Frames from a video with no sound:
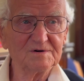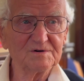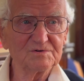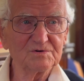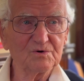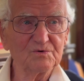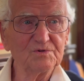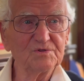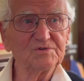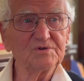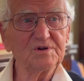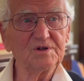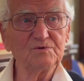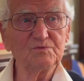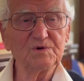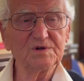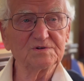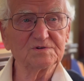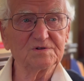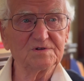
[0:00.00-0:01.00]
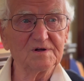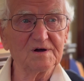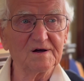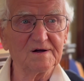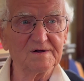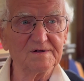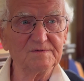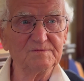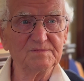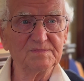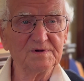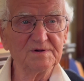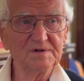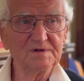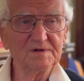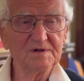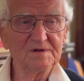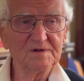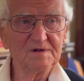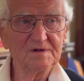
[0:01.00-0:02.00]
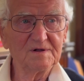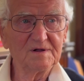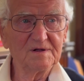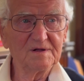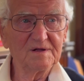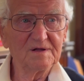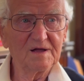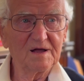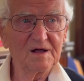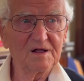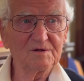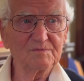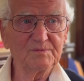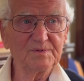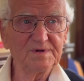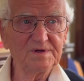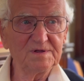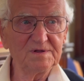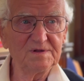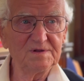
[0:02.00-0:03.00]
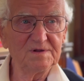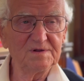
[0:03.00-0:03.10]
So in 3 weeks' time, I'll be